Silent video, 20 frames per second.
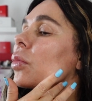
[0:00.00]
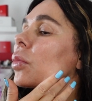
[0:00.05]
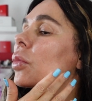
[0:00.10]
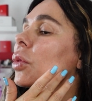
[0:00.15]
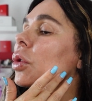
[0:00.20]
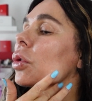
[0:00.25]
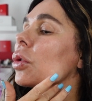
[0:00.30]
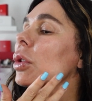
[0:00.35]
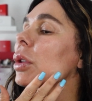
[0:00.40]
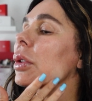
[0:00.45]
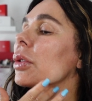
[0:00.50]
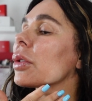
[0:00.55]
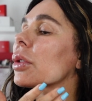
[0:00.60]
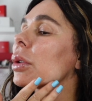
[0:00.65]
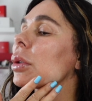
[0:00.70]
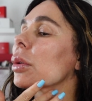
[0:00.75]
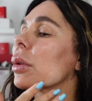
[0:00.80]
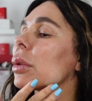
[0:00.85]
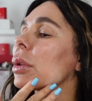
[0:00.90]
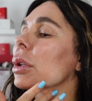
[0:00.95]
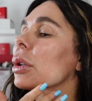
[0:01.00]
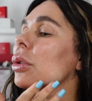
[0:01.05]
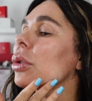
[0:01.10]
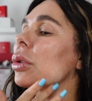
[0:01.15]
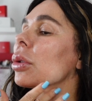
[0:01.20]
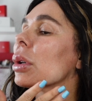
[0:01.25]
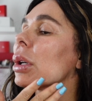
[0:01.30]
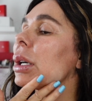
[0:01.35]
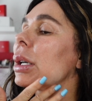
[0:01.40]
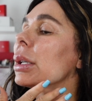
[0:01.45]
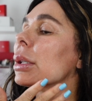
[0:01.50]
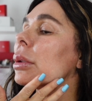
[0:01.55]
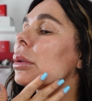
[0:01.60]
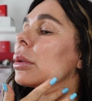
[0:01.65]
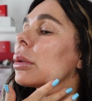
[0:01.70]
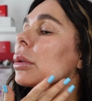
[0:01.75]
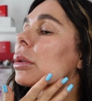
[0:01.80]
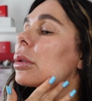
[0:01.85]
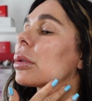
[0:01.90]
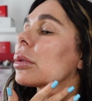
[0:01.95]
So it's around the jawline
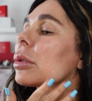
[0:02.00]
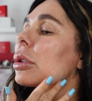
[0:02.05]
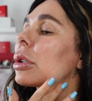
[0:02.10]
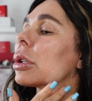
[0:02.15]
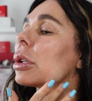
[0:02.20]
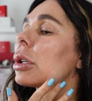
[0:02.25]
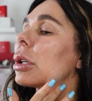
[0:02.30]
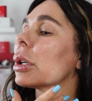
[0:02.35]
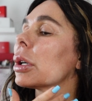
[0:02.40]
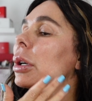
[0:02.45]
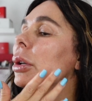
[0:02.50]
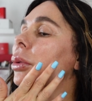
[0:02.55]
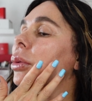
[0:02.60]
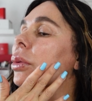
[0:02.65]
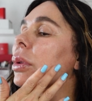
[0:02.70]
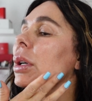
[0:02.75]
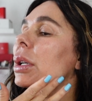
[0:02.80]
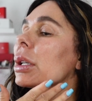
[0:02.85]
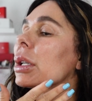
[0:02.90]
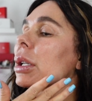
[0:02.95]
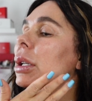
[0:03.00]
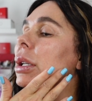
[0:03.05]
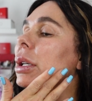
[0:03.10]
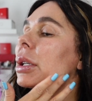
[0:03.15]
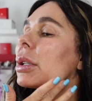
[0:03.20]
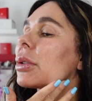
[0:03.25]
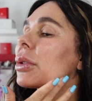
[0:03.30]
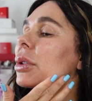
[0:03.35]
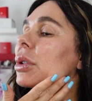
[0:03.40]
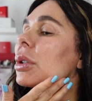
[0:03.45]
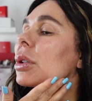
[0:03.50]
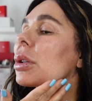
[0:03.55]
and running it